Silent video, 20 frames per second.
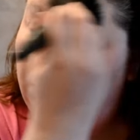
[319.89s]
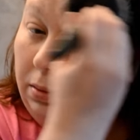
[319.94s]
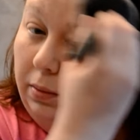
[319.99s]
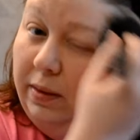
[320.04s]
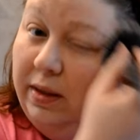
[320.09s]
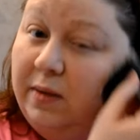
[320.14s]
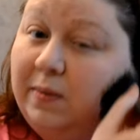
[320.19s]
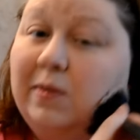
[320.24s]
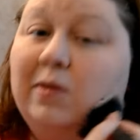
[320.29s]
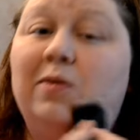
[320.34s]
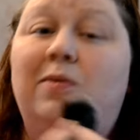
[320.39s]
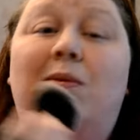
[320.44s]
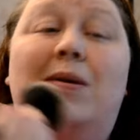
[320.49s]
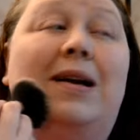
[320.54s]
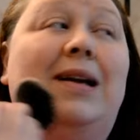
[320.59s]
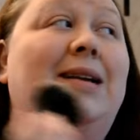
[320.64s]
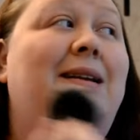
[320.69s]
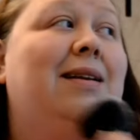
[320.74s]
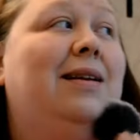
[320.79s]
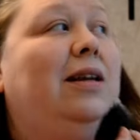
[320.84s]
It's been
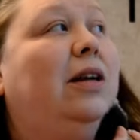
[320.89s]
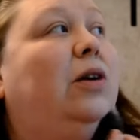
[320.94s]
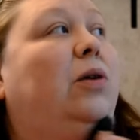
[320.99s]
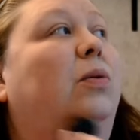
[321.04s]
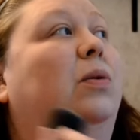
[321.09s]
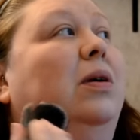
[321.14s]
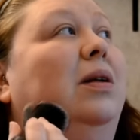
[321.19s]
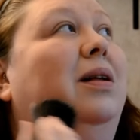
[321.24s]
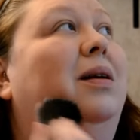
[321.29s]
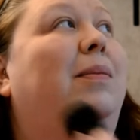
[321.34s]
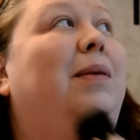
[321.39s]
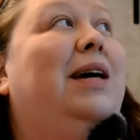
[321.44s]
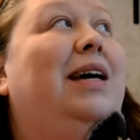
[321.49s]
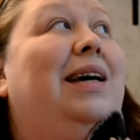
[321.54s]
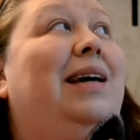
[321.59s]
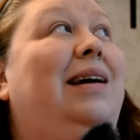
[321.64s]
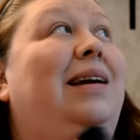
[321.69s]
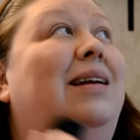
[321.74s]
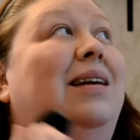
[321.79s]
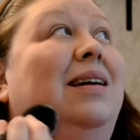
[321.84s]
raining here really
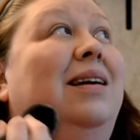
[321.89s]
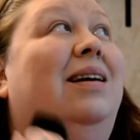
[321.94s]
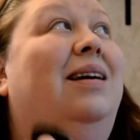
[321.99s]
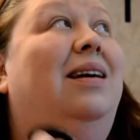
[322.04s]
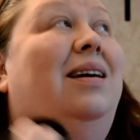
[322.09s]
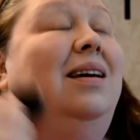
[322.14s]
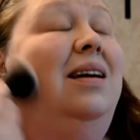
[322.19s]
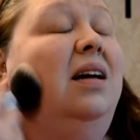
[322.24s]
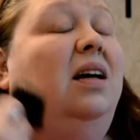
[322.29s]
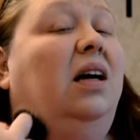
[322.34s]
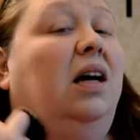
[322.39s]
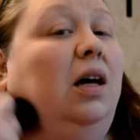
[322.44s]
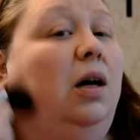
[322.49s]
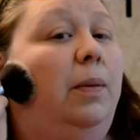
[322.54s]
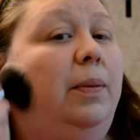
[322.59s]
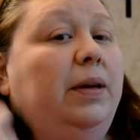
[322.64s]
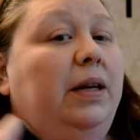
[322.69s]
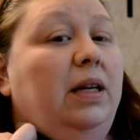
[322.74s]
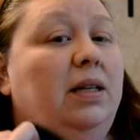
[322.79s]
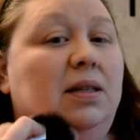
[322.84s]
bad. I
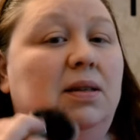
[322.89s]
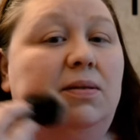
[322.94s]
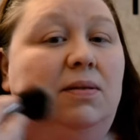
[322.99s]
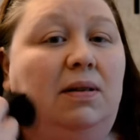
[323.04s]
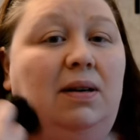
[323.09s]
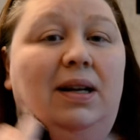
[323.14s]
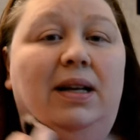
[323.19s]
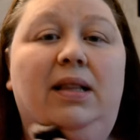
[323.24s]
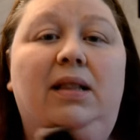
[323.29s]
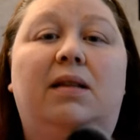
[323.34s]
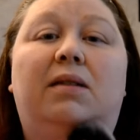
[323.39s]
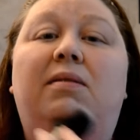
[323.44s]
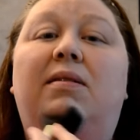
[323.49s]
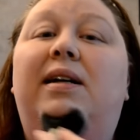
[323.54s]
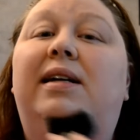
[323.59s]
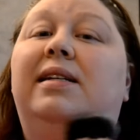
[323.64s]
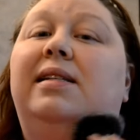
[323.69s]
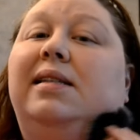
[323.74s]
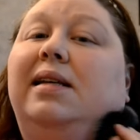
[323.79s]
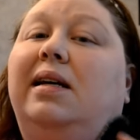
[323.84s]
hope it doesn't rain the
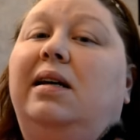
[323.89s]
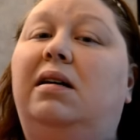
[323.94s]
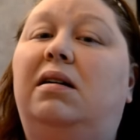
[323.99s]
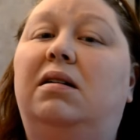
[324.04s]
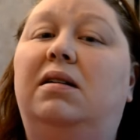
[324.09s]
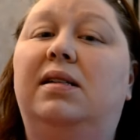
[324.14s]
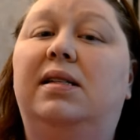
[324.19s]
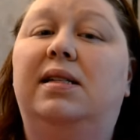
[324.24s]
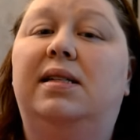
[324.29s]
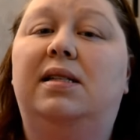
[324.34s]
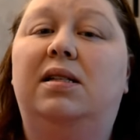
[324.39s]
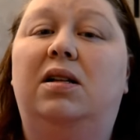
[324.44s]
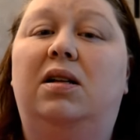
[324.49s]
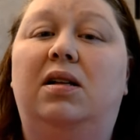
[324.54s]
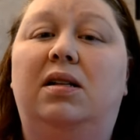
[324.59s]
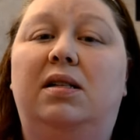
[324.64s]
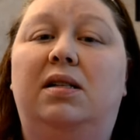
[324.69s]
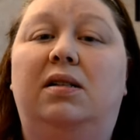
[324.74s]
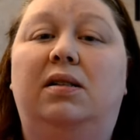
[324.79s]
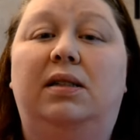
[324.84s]
race out because it's not
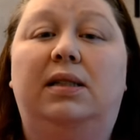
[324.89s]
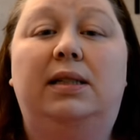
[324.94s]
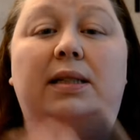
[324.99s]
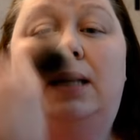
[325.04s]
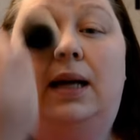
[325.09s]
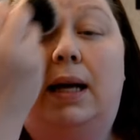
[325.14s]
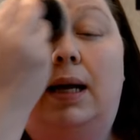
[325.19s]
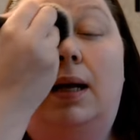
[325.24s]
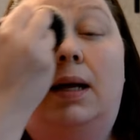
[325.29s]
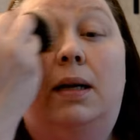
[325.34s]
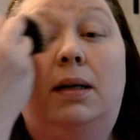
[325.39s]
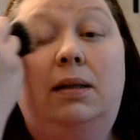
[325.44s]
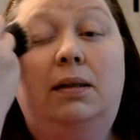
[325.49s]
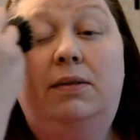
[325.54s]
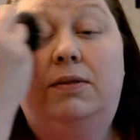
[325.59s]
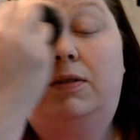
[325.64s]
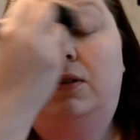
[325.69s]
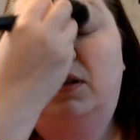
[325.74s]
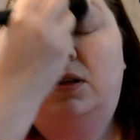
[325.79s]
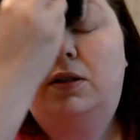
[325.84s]
until tonight.
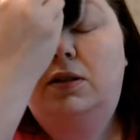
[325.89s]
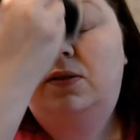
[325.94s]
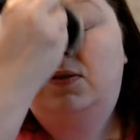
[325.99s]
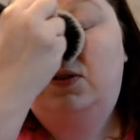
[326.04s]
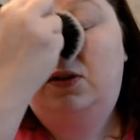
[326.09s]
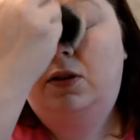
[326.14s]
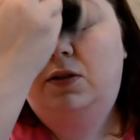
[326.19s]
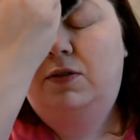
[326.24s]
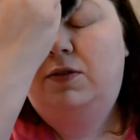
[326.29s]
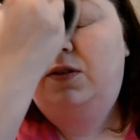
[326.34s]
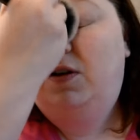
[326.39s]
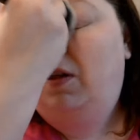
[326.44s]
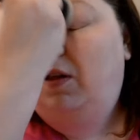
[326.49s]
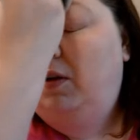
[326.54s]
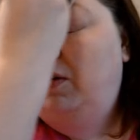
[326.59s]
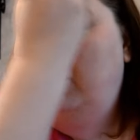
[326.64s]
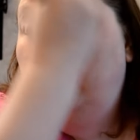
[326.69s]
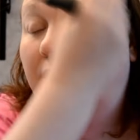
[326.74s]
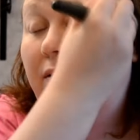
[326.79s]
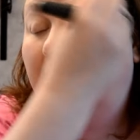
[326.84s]
For those of you who
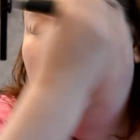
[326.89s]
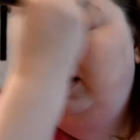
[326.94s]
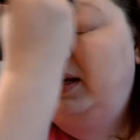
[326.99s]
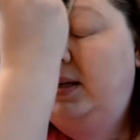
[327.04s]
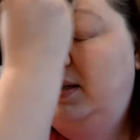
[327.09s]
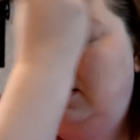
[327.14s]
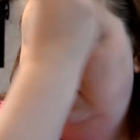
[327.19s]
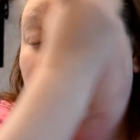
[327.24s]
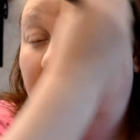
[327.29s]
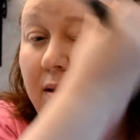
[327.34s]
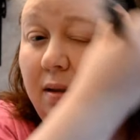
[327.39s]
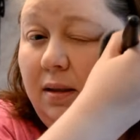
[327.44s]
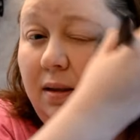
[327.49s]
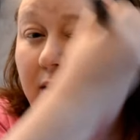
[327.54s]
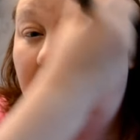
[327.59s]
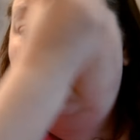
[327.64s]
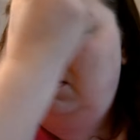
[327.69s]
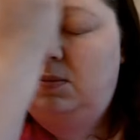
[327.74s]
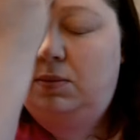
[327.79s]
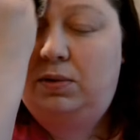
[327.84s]
follow the race,
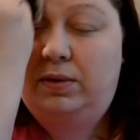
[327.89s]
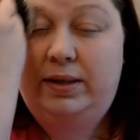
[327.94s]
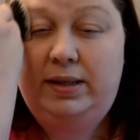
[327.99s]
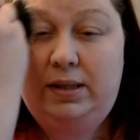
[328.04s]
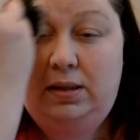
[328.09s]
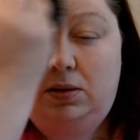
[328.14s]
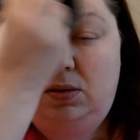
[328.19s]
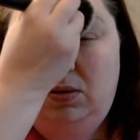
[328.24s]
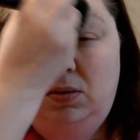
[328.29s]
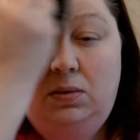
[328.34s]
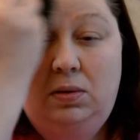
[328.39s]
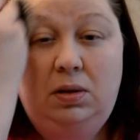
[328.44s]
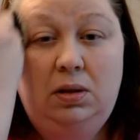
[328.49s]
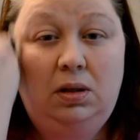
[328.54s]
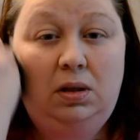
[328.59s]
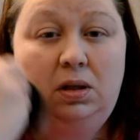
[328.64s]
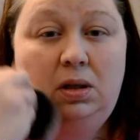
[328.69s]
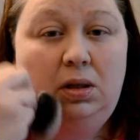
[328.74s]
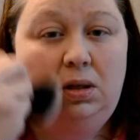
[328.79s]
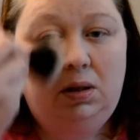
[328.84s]
it's in Bristol,
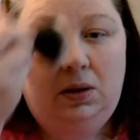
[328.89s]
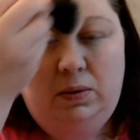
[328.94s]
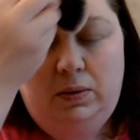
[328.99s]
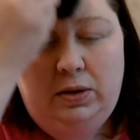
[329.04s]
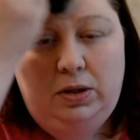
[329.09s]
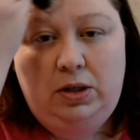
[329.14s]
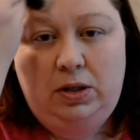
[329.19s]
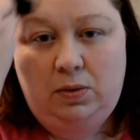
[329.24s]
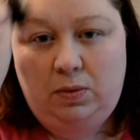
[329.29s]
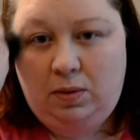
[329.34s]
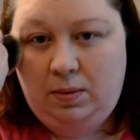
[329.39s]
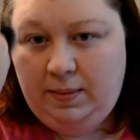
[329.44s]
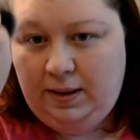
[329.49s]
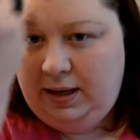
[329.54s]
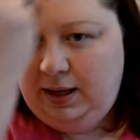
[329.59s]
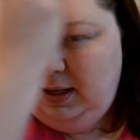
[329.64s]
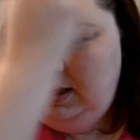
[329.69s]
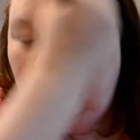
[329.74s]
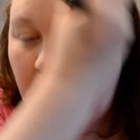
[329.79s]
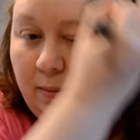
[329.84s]
which is where my
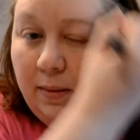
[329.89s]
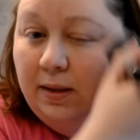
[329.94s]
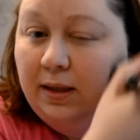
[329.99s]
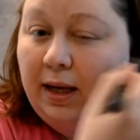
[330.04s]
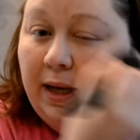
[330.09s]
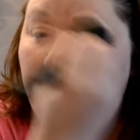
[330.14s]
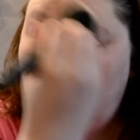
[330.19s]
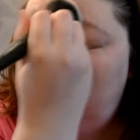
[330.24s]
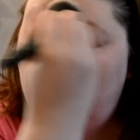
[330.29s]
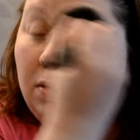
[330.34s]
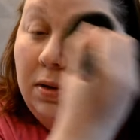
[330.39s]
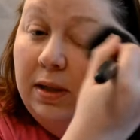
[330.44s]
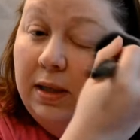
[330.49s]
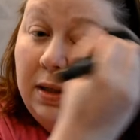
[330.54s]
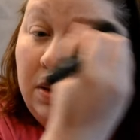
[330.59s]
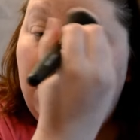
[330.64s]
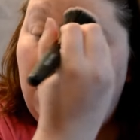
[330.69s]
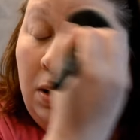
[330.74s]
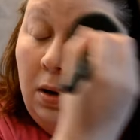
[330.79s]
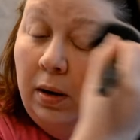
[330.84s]
husband's at. Of course,
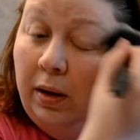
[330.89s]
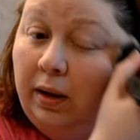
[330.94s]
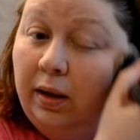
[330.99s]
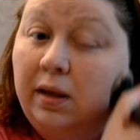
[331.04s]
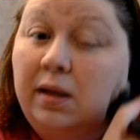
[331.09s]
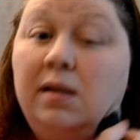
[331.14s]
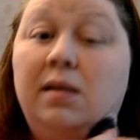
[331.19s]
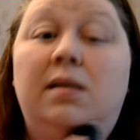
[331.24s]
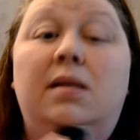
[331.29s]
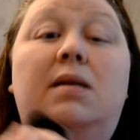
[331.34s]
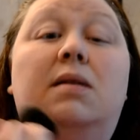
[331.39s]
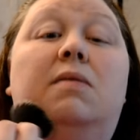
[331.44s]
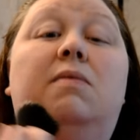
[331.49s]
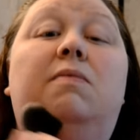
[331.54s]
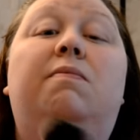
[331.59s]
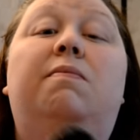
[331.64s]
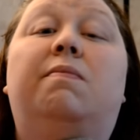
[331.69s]
he's working it, so.